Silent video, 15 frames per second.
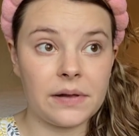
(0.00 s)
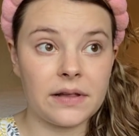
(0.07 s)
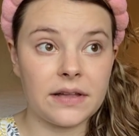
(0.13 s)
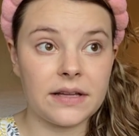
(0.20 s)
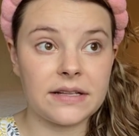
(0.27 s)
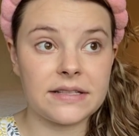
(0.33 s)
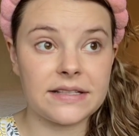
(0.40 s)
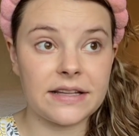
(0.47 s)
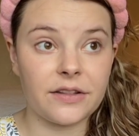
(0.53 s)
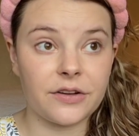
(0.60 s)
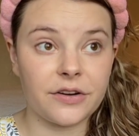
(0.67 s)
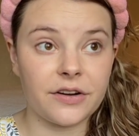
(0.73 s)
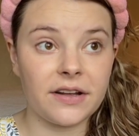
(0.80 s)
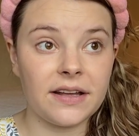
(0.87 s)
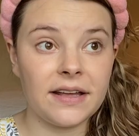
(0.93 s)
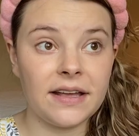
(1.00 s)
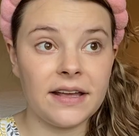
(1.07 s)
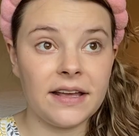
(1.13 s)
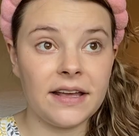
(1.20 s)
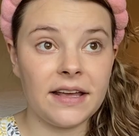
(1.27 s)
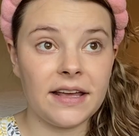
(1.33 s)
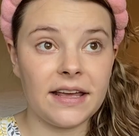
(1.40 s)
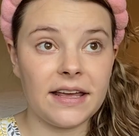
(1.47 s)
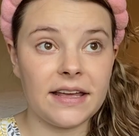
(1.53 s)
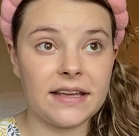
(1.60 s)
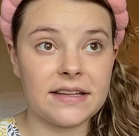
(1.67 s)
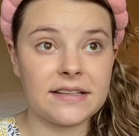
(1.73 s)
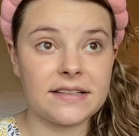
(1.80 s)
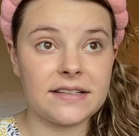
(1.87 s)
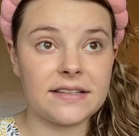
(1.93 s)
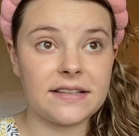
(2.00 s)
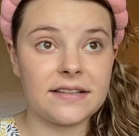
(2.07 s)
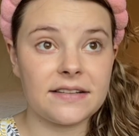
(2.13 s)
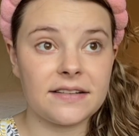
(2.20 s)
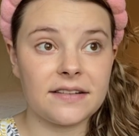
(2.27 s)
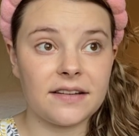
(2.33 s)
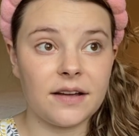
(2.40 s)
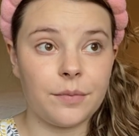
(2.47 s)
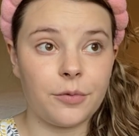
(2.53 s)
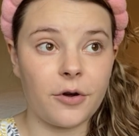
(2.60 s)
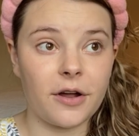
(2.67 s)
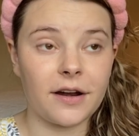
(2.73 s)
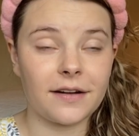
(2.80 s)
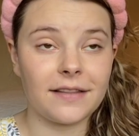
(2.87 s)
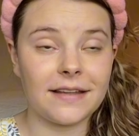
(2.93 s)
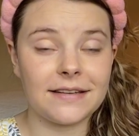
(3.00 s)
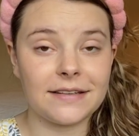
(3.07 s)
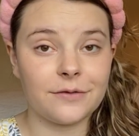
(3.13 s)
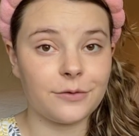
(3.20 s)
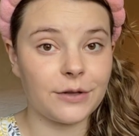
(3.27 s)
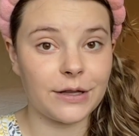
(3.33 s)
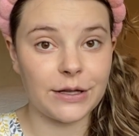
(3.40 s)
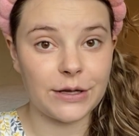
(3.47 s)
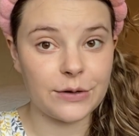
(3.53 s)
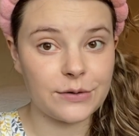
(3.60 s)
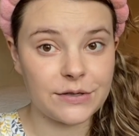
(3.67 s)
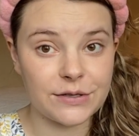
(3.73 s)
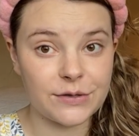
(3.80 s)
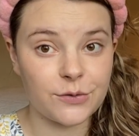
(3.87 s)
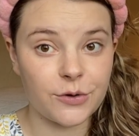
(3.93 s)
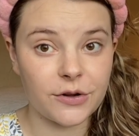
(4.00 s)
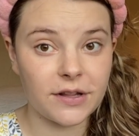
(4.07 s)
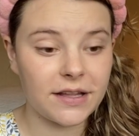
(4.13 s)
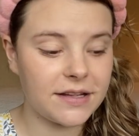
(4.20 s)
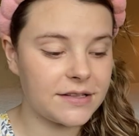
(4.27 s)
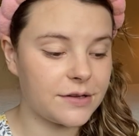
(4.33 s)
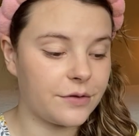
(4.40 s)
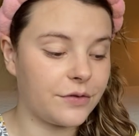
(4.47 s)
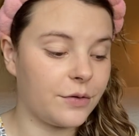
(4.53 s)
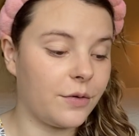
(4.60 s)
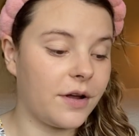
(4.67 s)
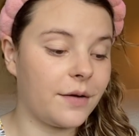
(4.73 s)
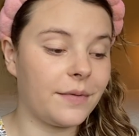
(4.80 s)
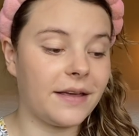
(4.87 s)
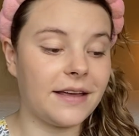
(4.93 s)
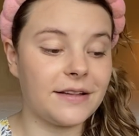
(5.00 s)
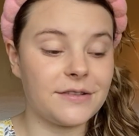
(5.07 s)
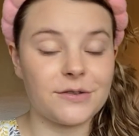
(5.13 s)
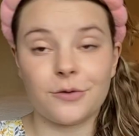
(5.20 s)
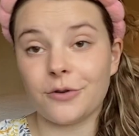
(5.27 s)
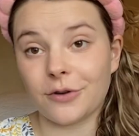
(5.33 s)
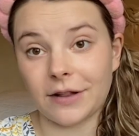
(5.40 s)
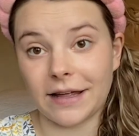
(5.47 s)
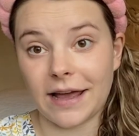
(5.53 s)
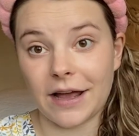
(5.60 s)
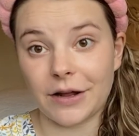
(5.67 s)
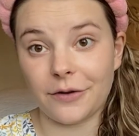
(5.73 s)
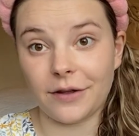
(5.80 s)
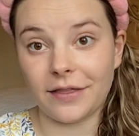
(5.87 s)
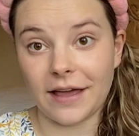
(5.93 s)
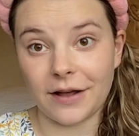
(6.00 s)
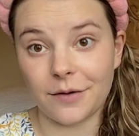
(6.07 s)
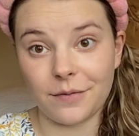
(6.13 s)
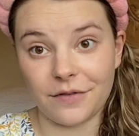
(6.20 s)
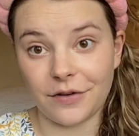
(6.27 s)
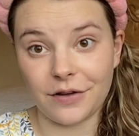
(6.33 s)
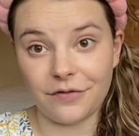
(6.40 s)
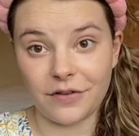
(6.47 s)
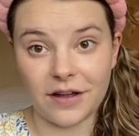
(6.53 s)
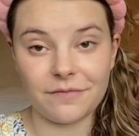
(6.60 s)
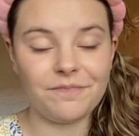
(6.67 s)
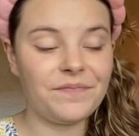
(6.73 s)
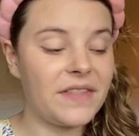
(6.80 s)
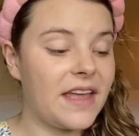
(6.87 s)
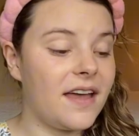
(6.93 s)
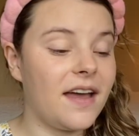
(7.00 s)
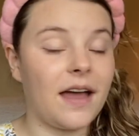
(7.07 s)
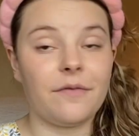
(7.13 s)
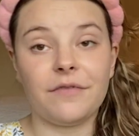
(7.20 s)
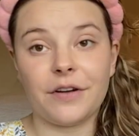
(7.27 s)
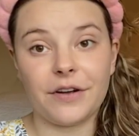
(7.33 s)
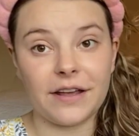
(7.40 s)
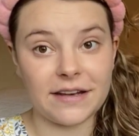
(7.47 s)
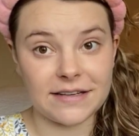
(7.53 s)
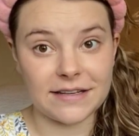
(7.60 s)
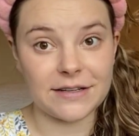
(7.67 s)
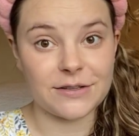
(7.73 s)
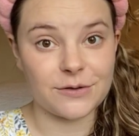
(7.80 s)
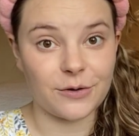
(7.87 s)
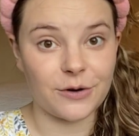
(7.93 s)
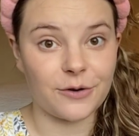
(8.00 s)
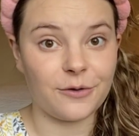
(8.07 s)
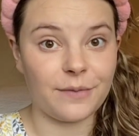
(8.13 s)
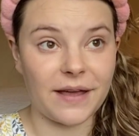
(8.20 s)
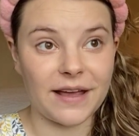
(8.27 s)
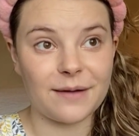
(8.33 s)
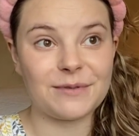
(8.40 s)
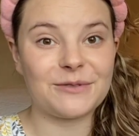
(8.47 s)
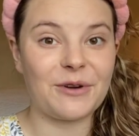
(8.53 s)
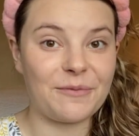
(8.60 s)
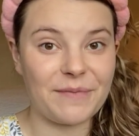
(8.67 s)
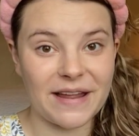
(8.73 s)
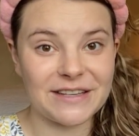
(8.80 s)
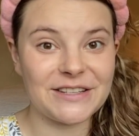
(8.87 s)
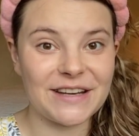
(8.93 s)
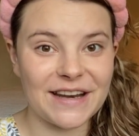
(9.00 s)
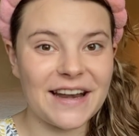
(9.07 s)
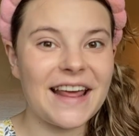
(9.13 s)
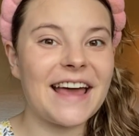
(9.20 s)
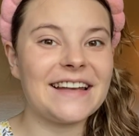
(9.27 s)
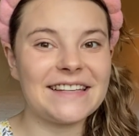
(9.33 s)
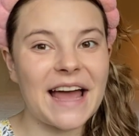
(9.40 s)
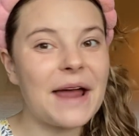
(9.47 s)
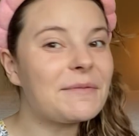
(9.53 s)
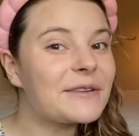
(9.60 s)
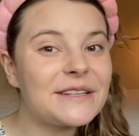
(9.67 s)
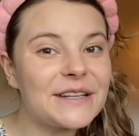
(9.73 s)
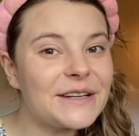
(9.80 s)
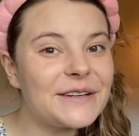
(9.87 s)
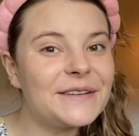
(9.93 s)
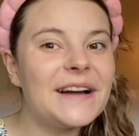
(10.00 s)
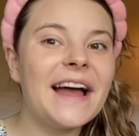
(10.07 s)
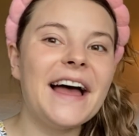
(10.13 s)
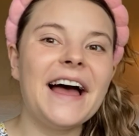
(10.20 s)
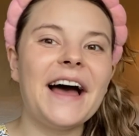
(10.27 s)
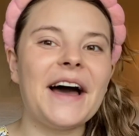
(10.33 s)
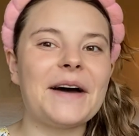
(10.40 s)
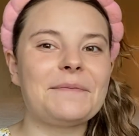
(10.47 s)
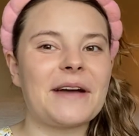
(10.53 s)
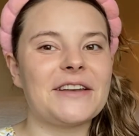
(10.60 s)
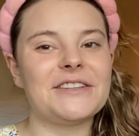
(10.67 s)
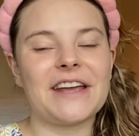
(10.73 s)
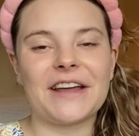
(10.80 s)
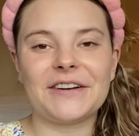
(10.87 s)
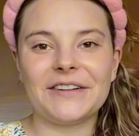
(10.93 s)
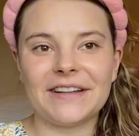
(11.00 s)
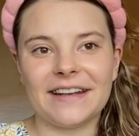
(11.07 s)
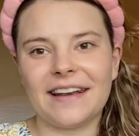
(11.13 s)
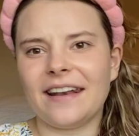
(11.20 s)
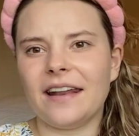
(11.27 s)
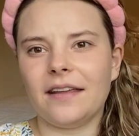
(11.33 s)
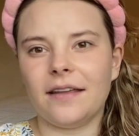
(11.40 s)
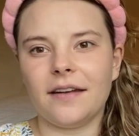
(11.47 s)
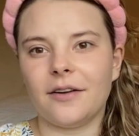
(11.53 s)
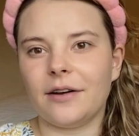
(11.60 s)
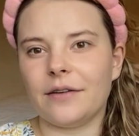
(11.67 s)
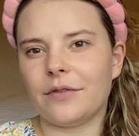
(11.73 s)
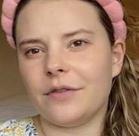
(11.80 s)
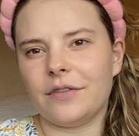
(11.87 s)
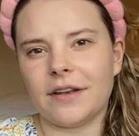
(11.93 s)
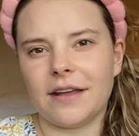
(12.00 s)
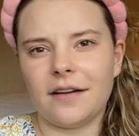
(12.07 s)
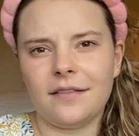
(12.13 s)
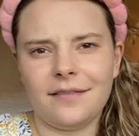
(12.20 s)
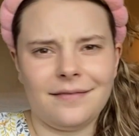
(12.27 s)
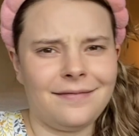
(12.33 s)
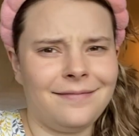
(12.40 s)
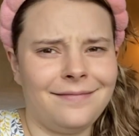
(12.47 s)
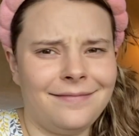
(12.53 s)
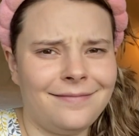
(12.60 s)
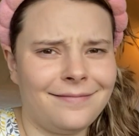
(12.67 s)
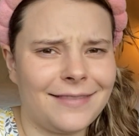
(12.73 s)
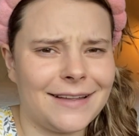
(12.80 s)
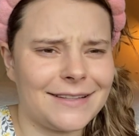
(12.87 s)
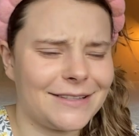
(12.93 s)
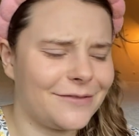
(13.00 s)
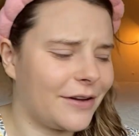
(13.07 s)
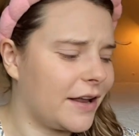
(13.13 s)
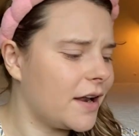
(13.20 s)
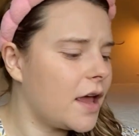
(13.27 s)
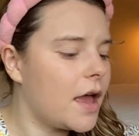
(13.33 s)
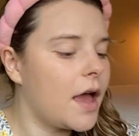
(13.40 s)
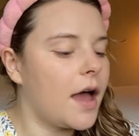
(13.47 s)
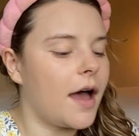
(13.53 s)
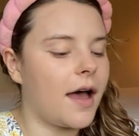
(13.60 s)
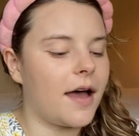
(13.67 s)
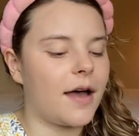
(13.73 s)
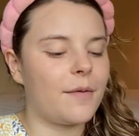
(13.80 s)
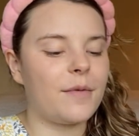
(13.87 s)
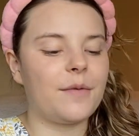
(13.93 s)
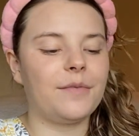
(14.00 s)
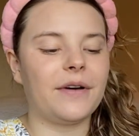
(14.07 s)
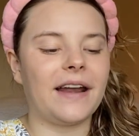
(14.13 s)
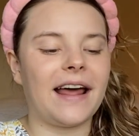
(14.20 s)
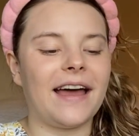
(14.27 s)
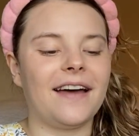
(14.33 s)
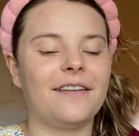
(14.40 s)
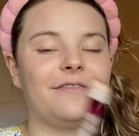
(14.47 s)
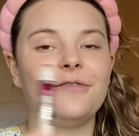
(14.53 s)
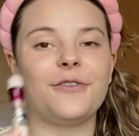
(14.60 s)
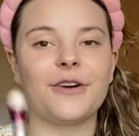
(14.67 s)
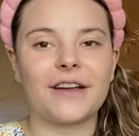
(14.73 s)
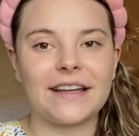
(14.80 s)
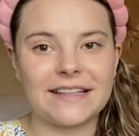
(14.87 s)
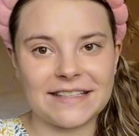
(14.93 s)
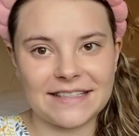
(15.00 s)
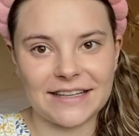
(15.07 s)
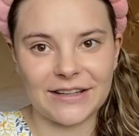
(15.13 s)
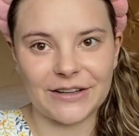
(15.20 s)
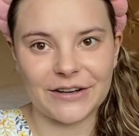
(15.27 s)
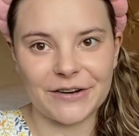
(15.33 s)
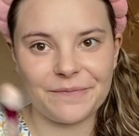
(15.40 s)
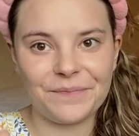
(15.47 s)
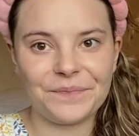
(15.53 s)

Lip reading: Concealer is a product they didn't really use historically. So if you want to be historically accurate, that could be very fun. I'm very into historical makeup, so I'll mention it a time or two on my channel and, you know, every video because it's fun. But for concealer,